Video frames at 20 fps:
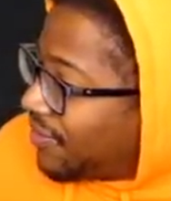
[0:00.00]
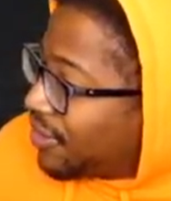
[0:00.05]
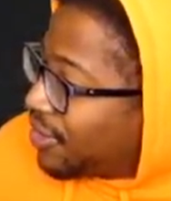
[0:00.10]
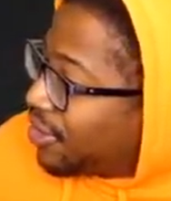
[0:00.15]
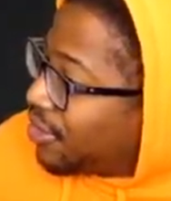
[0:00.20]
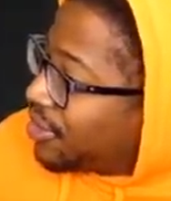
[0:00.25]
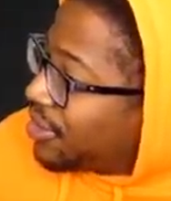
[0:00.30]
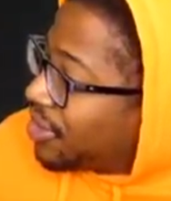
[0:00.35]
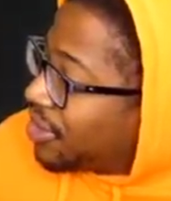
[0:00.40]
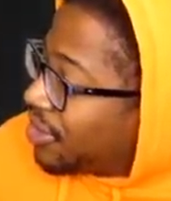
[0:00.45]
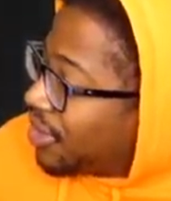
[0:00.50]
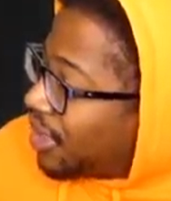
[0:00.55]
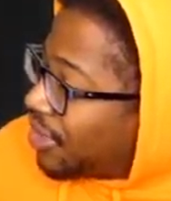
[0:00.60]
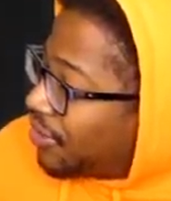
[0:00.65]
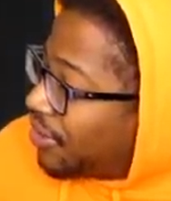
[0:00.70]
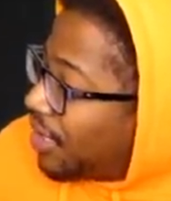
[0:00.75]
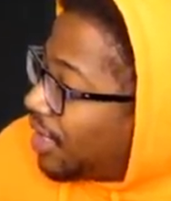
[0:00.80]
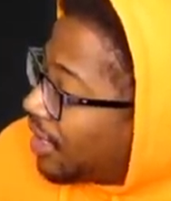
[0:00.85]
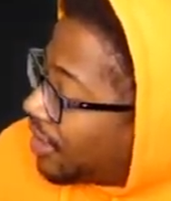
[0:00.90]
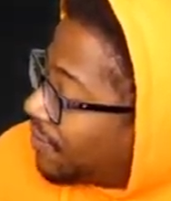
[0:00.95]
No, sir. I do
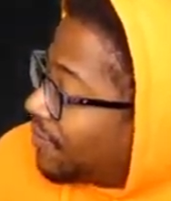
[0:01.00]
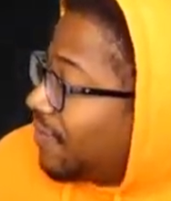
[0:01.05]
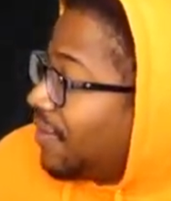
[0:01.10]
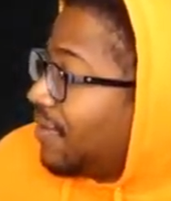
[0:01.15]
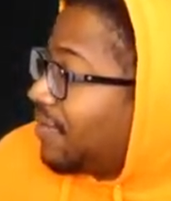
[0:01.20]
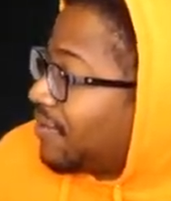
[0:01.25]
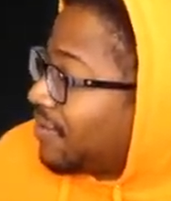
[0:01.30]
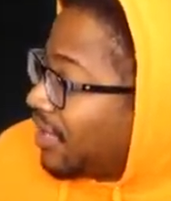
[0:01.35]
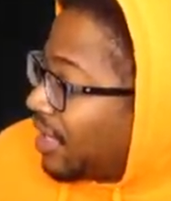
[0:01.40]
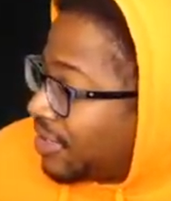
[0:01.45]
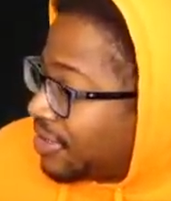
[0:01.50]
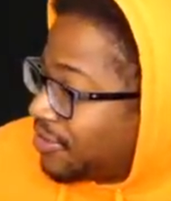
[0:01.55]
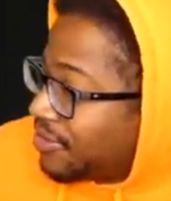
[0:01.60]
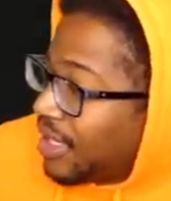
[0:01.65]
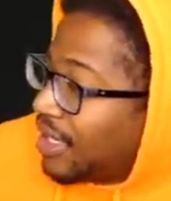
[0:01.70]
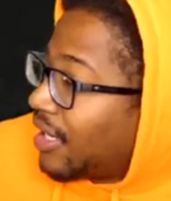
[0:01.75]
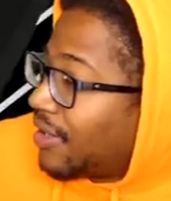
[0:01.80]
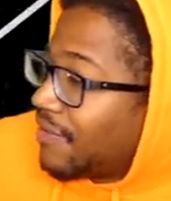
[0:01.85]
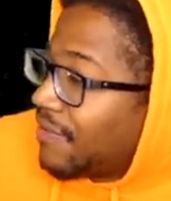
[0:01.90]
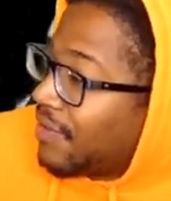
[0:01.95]
not like FIFA. I do
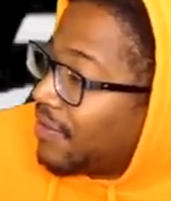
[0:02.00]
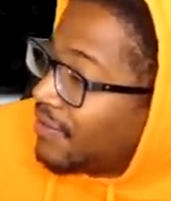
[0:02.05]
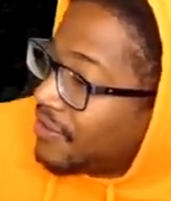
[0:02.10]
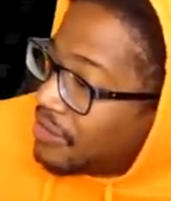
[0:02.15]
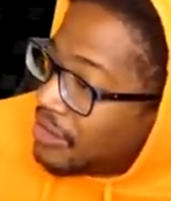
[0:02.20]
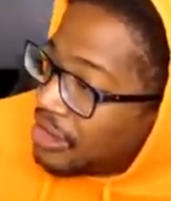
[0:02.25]
not like FIFA.